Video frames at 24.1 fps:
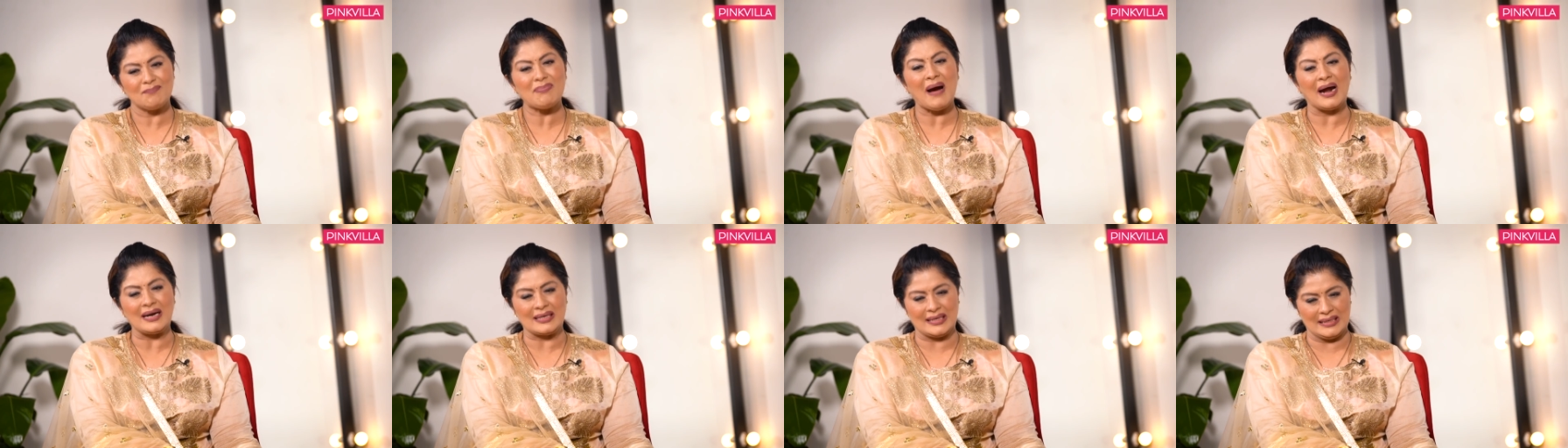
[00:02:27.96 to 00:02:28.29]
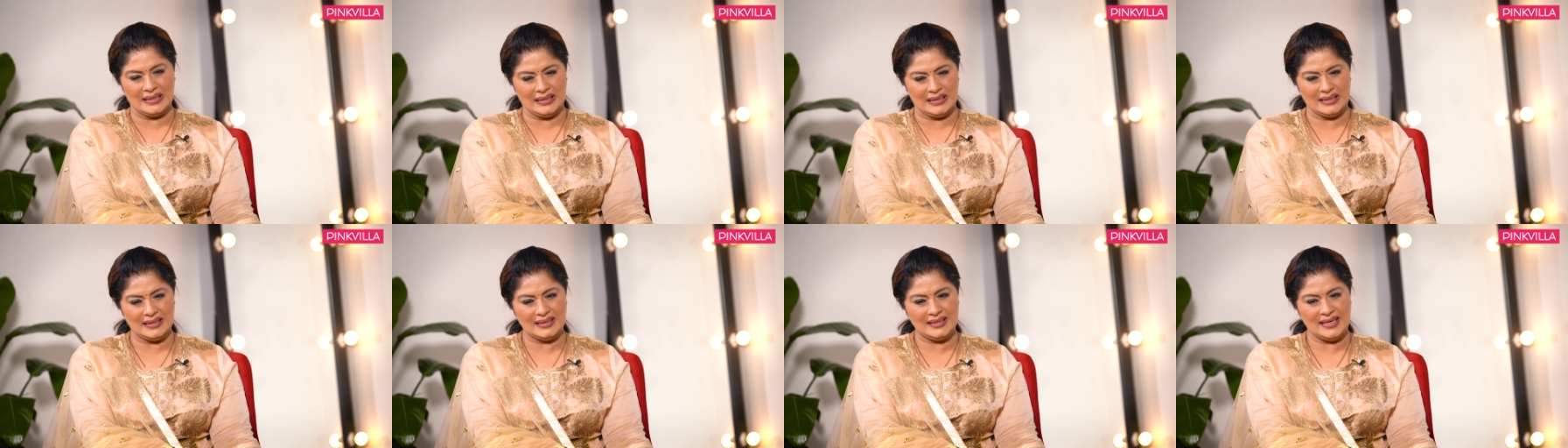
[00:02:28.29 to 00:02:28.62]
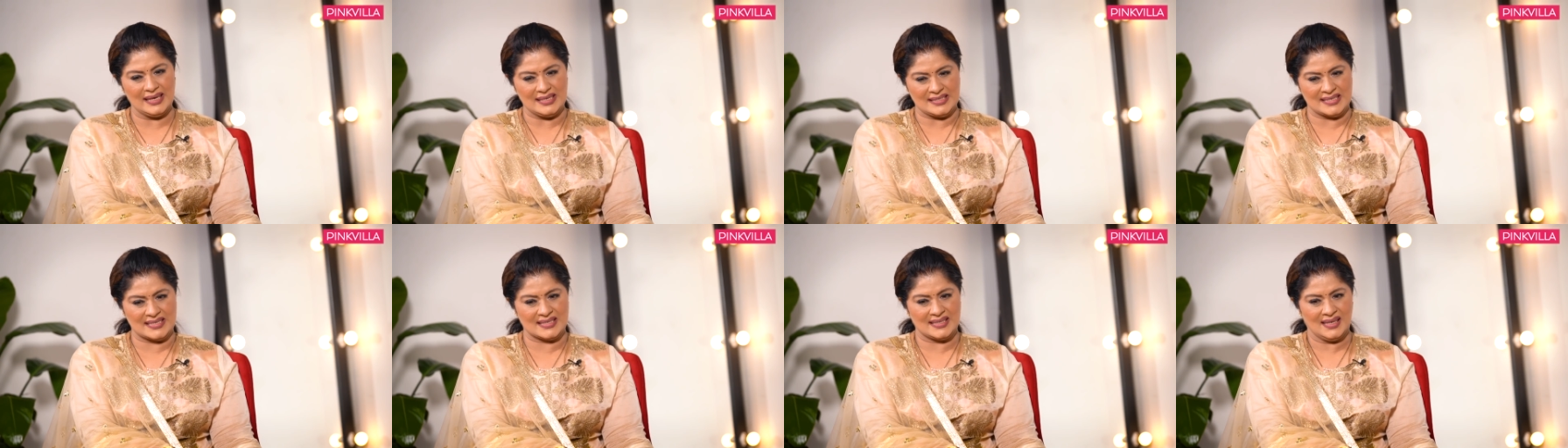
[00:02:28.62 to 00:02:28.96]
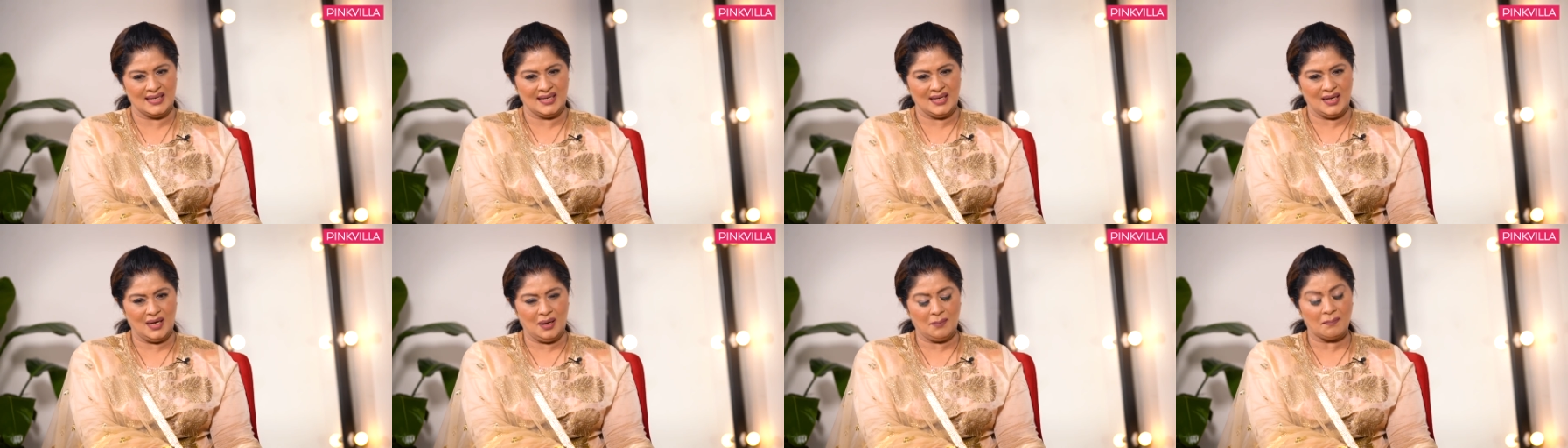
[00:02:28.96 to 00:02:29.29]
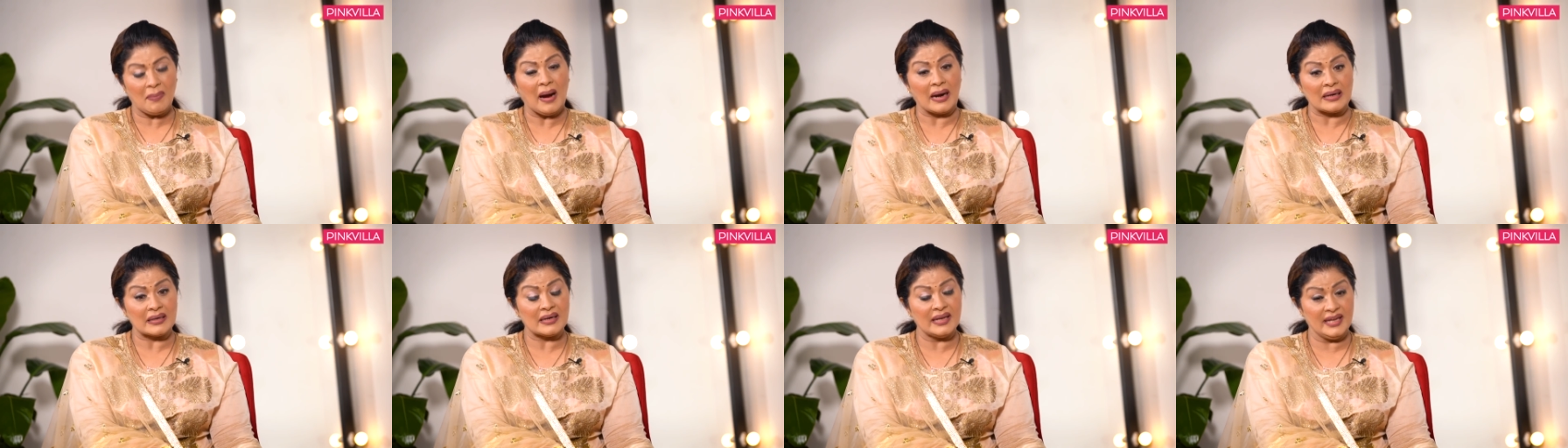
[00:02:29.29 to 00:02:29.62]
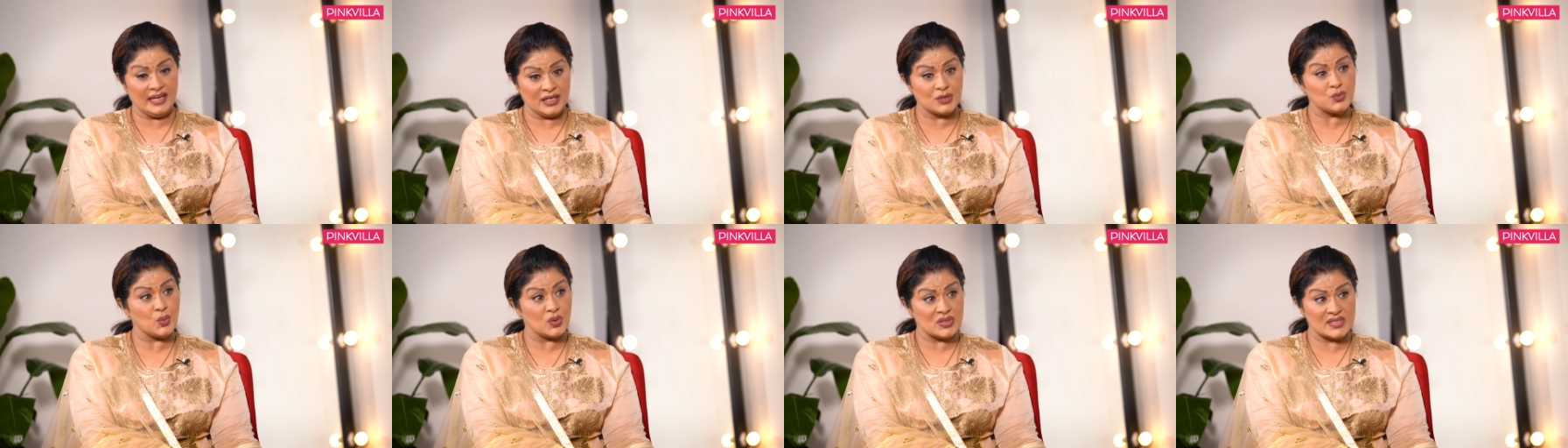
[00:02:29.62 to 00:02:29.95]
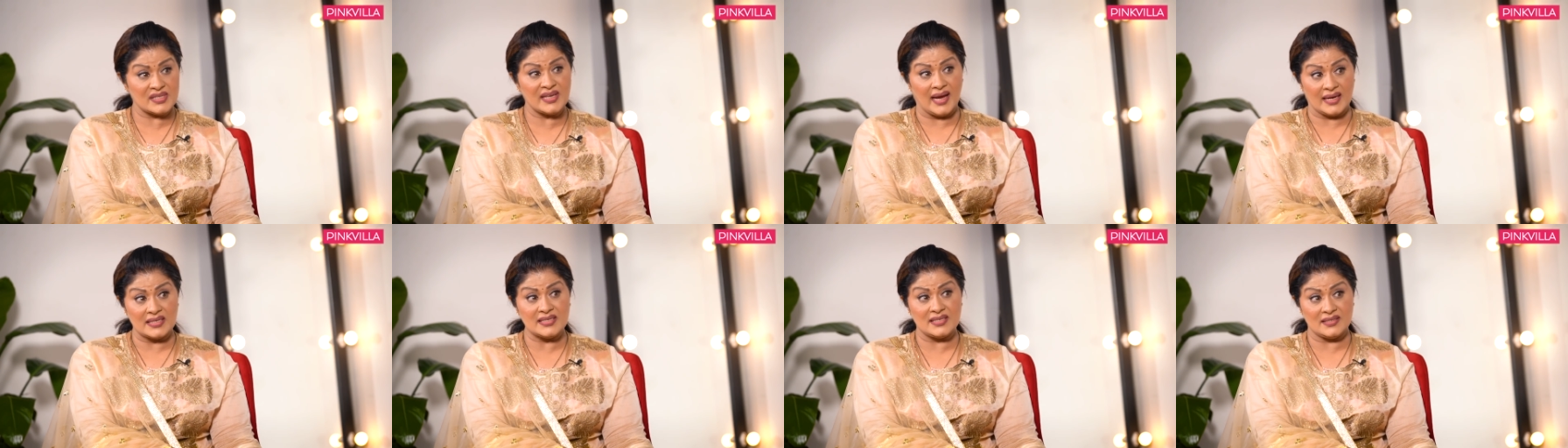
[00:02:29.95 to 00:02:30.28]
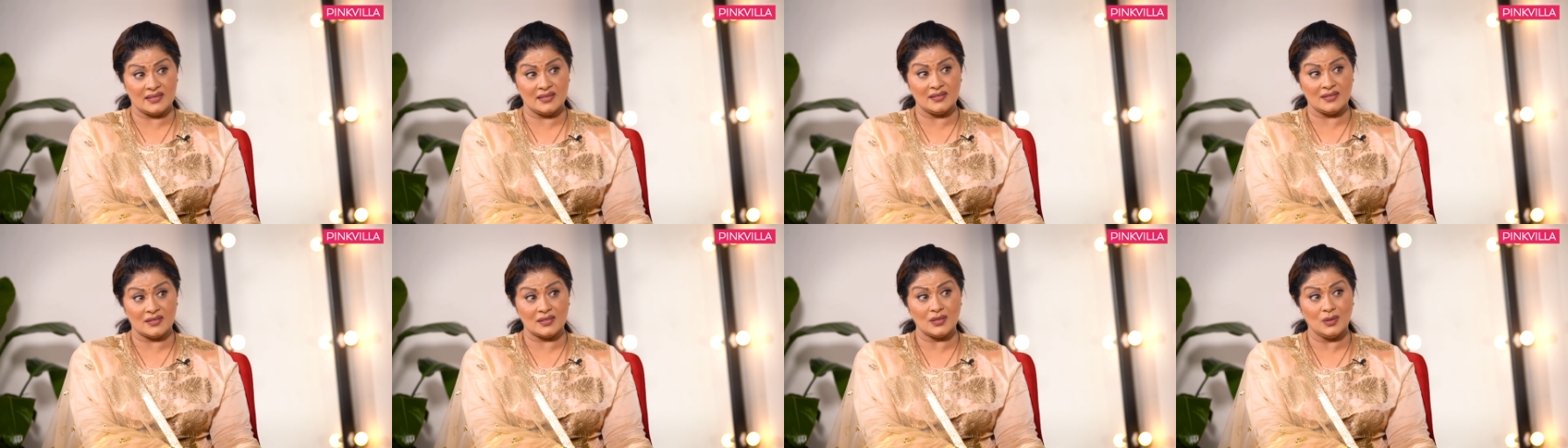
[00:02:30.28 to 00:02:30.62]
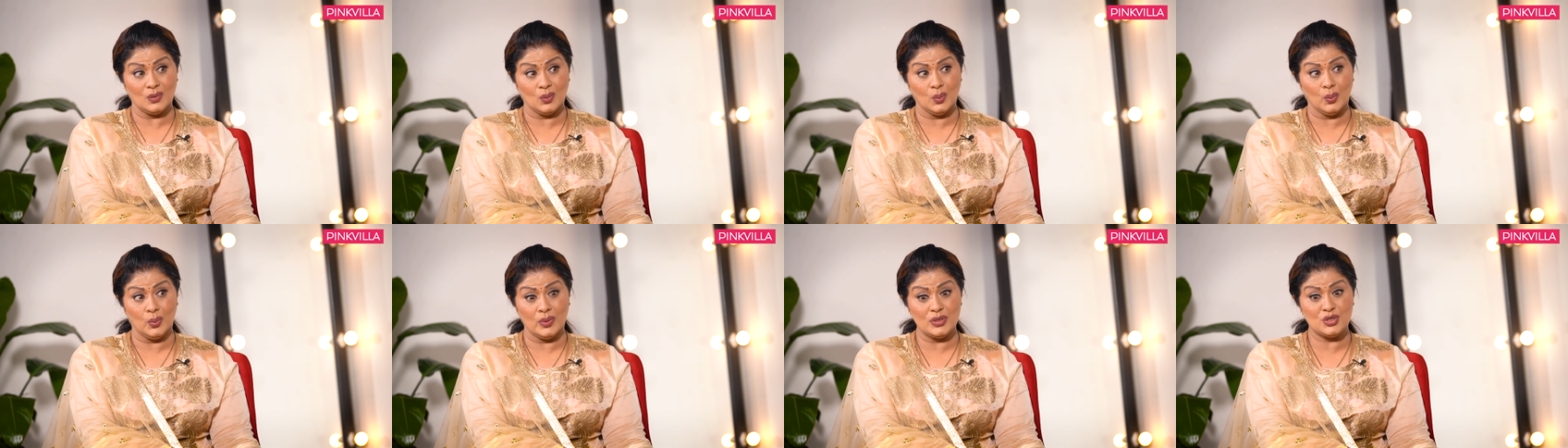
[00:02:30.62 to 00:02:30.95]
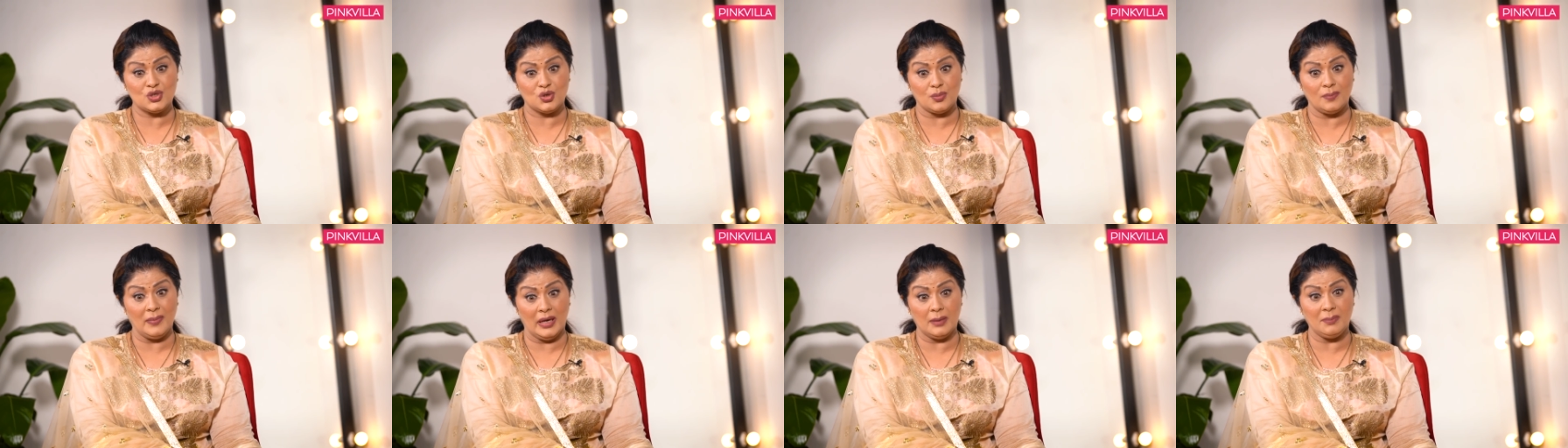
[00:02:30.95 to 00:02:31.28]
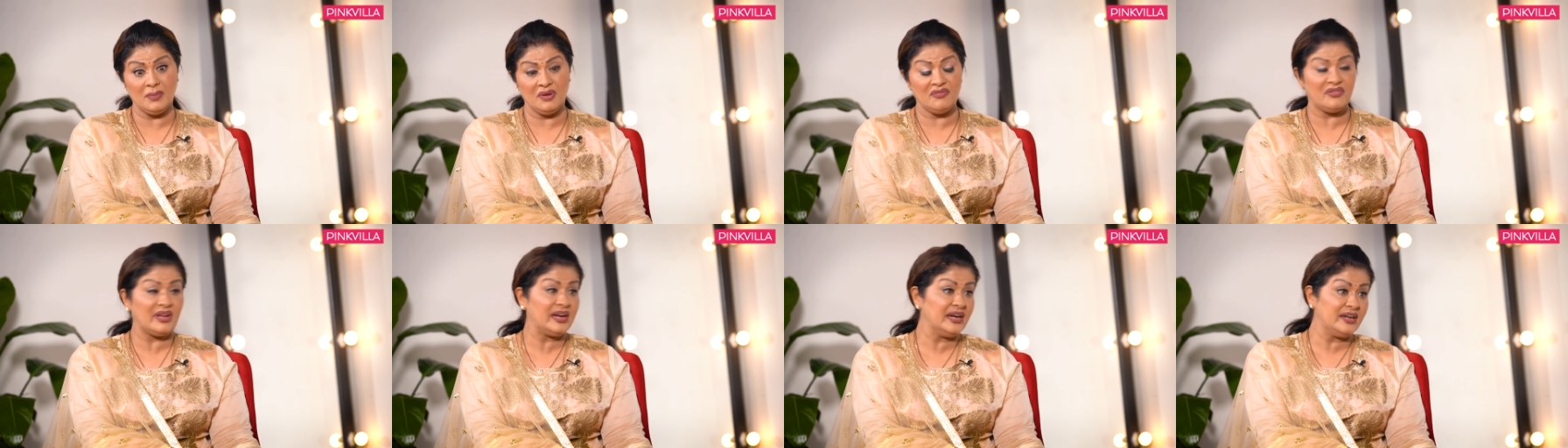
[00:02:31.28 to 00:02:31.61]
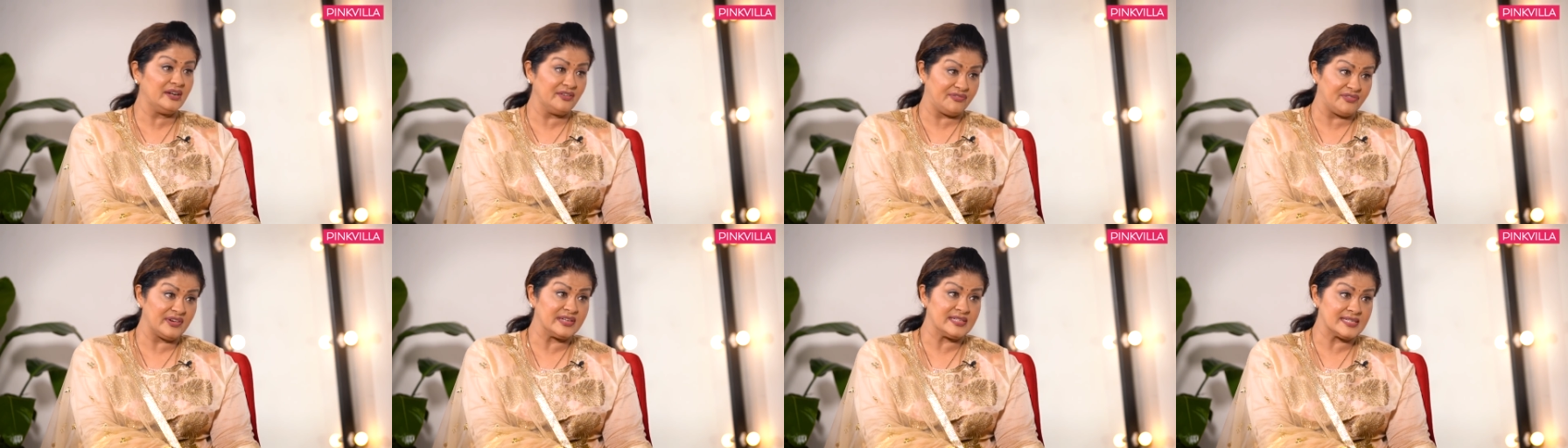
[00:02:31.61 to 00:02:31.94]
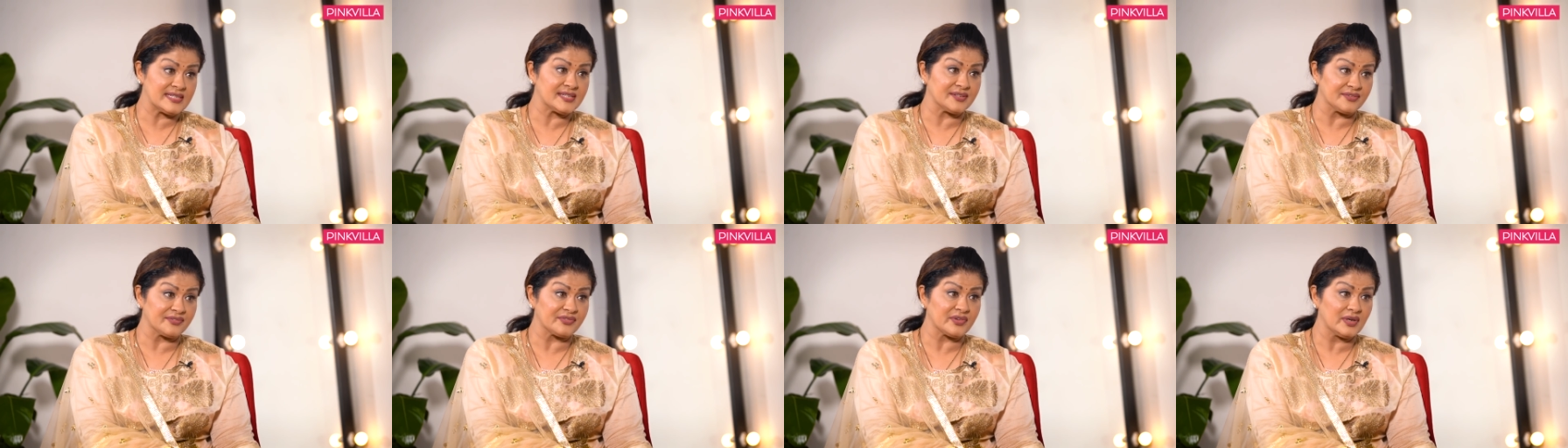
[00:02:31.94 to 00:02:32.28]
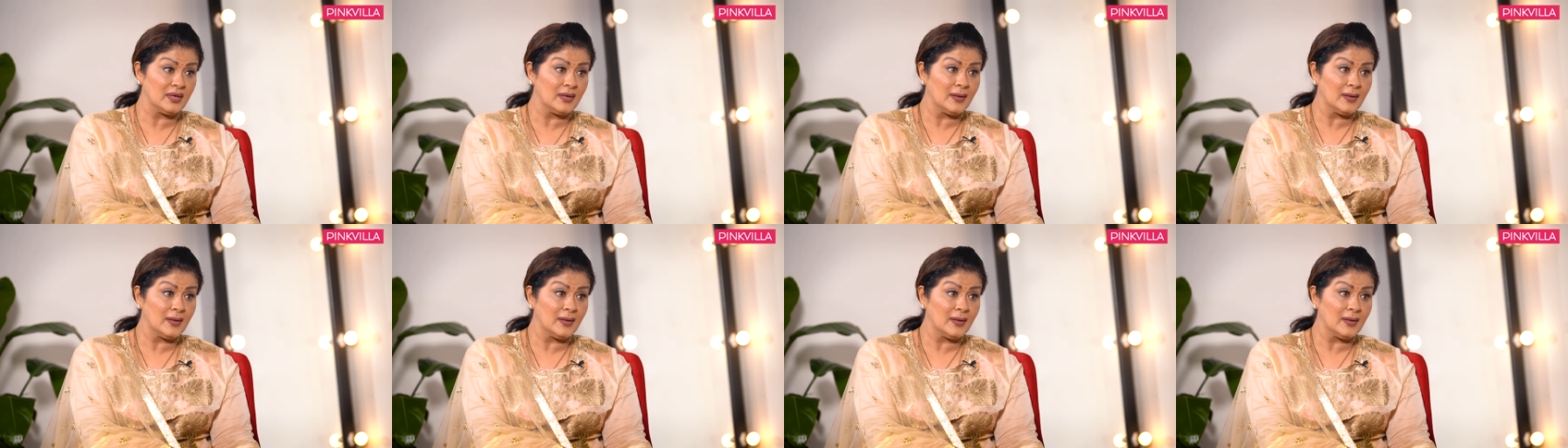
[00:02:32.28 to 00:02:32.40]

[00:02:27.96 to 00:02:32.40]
you? Partly, yes. Partly it was the accident, hmm. which made me very defensive.